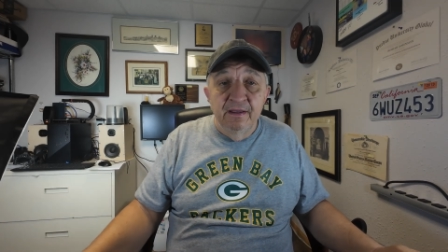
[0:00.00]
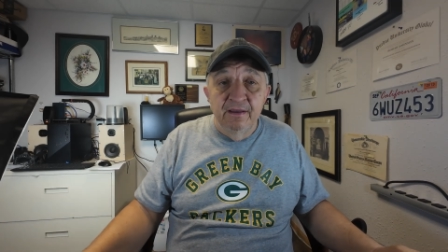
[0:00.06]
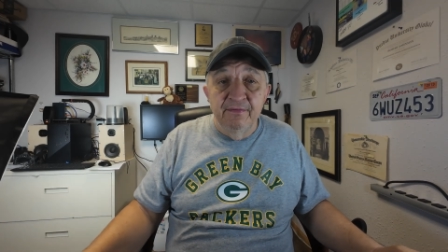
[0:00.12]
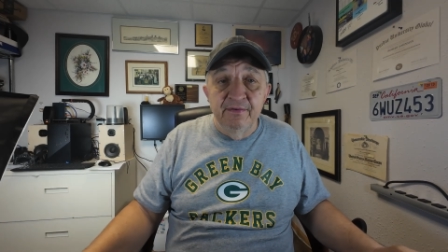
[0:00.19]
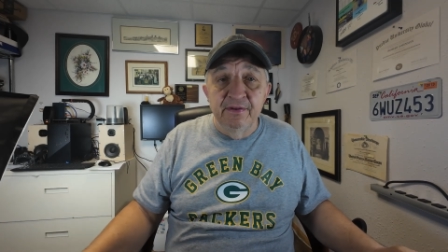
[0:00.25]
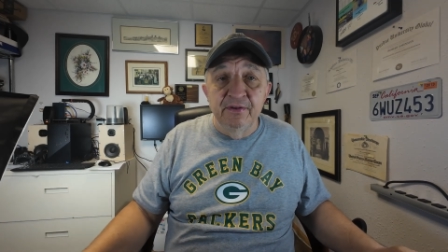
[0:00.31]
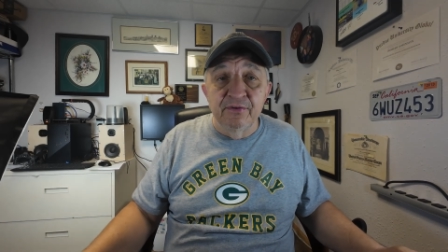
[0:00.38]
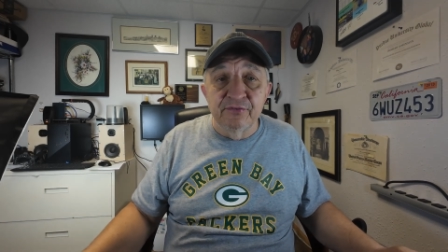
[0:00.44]
I
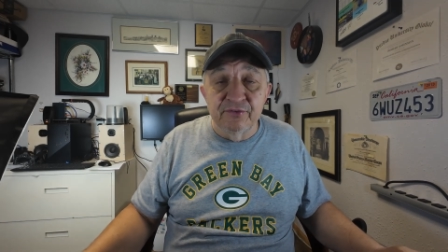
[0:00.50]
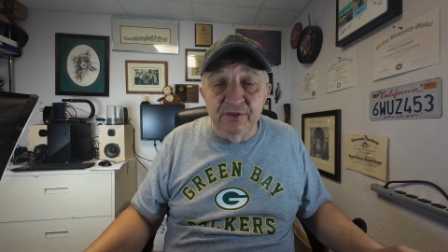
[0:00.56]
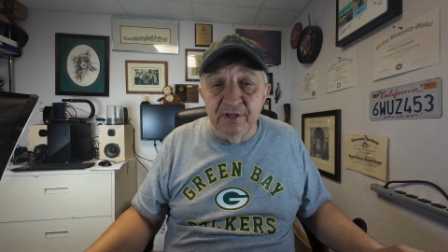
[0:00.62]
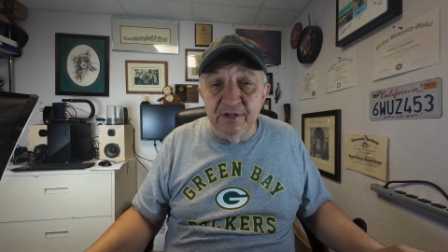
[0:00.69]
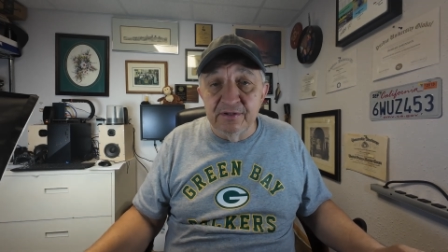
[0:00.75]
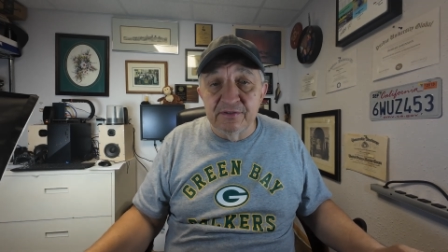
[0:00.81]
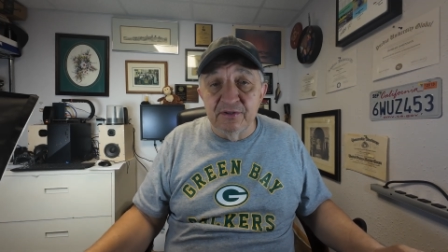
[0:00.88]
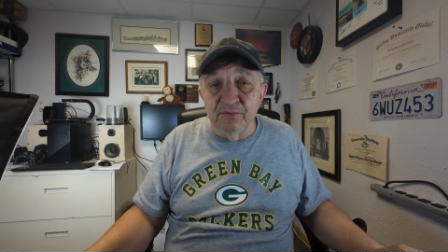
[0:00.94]
mean, there's
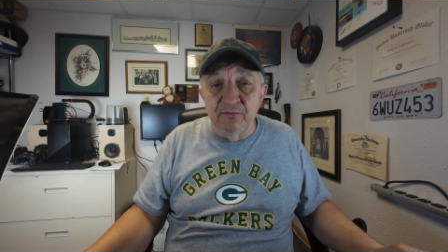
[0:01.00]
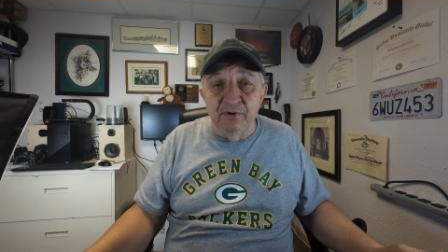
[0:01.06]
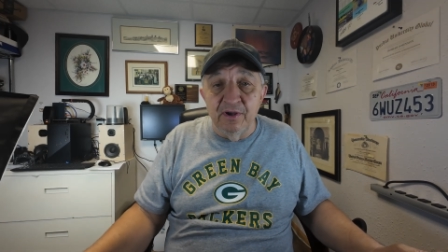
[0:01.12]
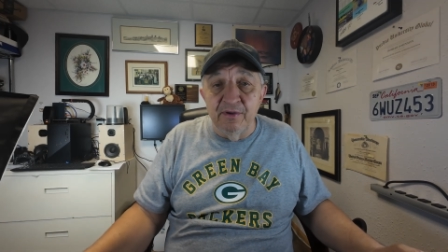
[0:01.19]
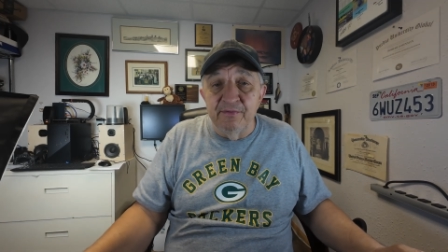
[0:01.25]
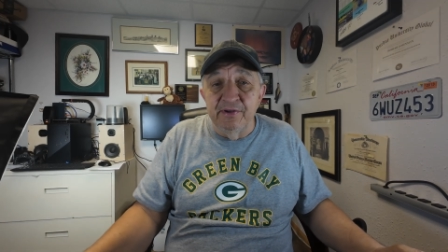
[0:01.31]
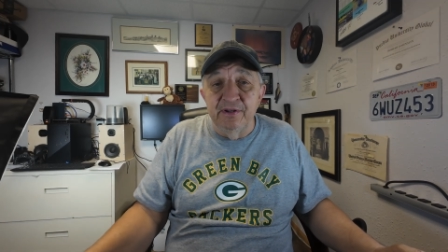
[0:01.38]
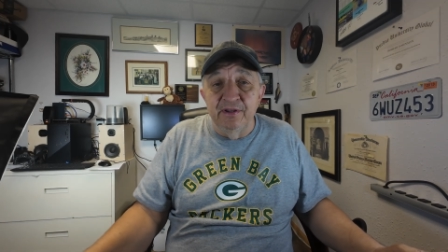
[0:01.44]
things that were,
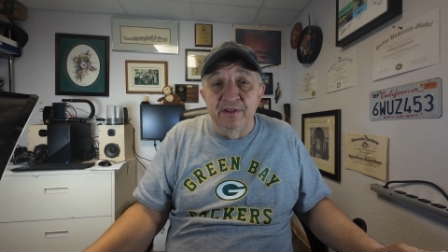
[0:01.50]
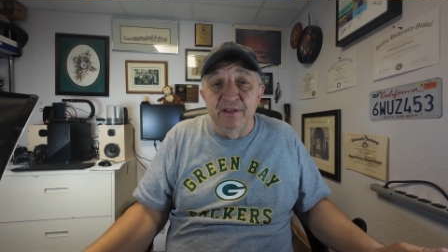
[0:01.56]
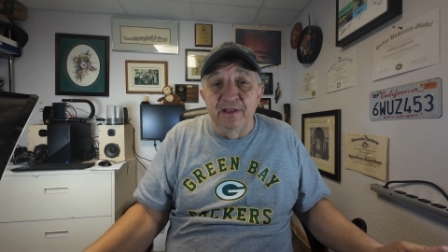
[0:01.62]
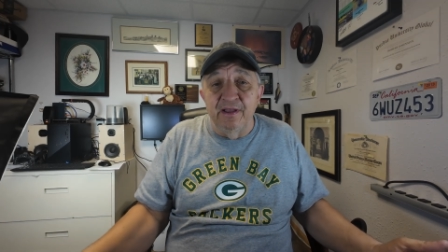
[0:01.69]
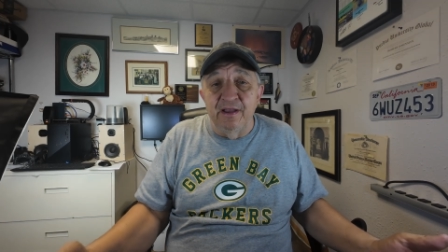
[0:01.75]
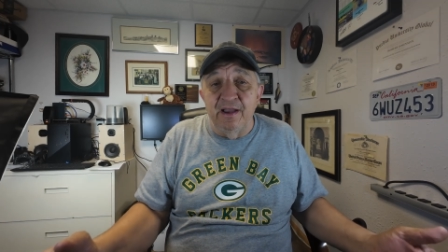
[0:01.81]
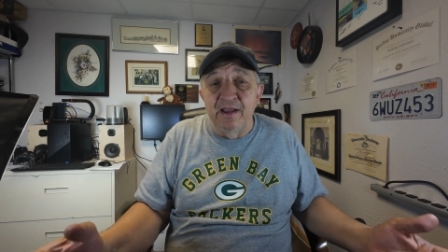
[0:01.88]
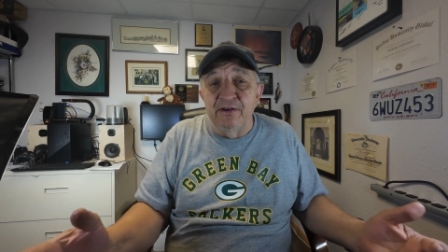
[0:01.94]
I mean,
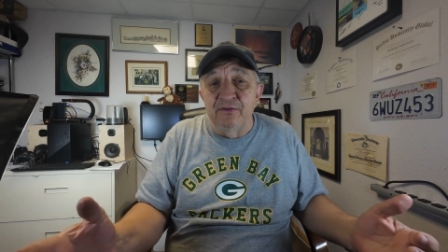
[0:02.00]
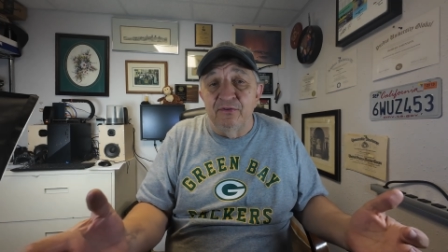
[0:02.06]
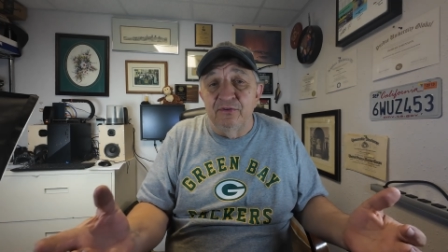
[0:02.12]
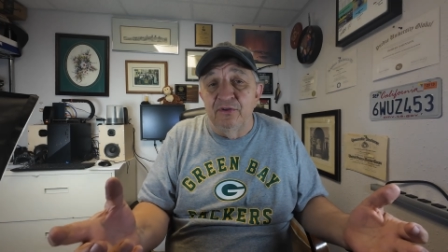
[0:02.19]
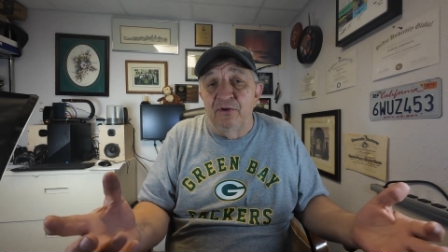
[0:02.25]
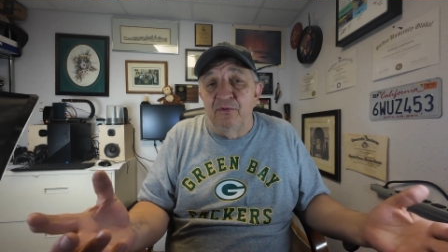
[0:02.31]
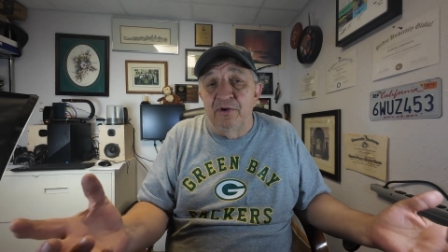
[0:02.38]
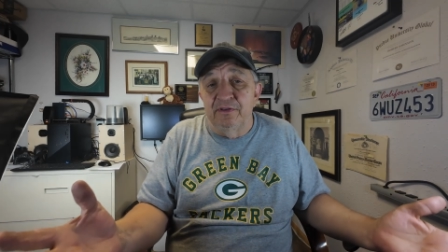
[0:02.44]
I
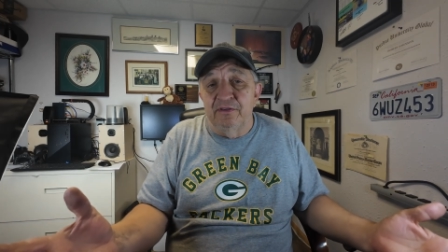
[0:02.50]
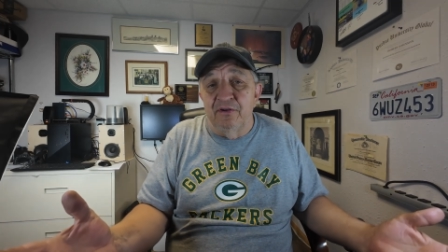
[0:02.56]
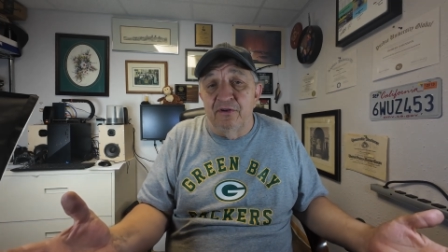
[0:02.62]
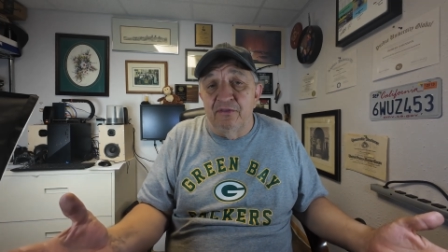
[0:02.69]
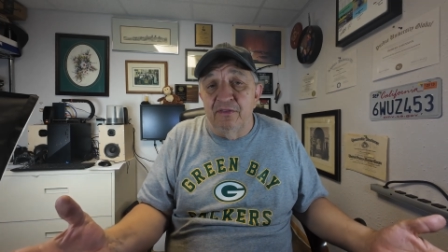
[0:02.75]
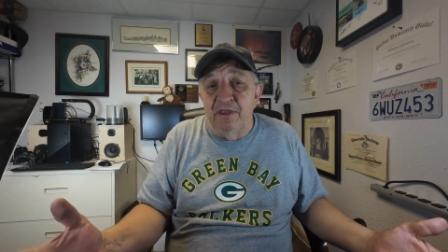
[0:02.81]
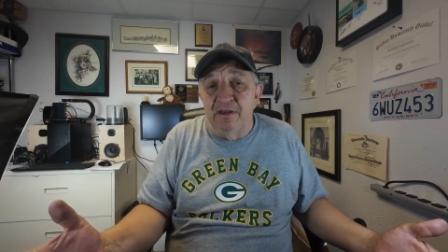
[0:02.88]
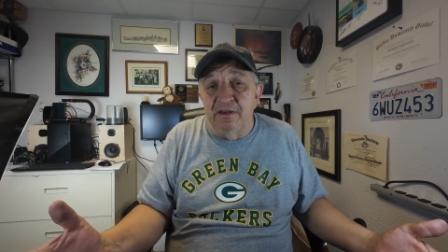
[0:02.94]
don't know what they're
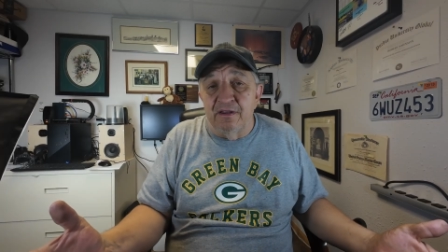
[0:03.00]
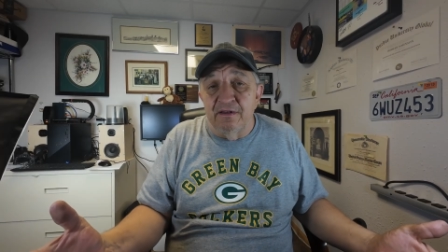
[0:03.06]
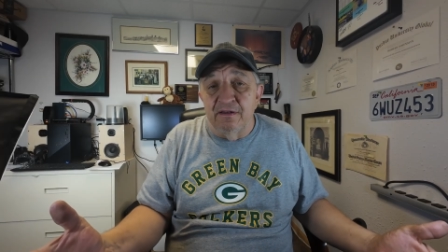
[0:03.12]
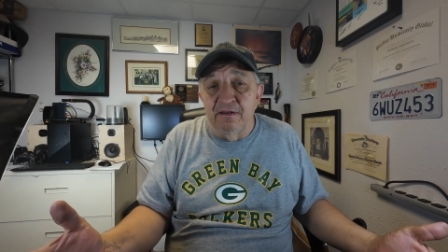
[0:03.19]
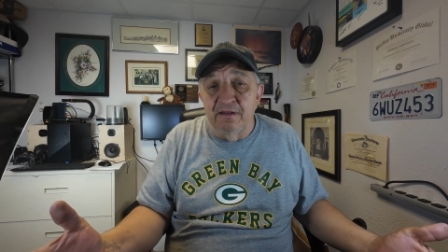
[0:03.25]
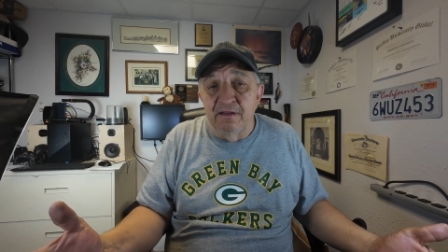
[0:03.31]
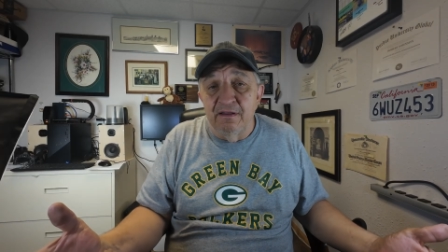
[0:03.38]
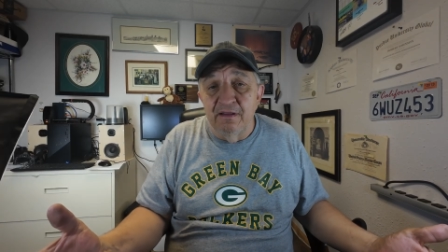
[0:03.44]
thinking.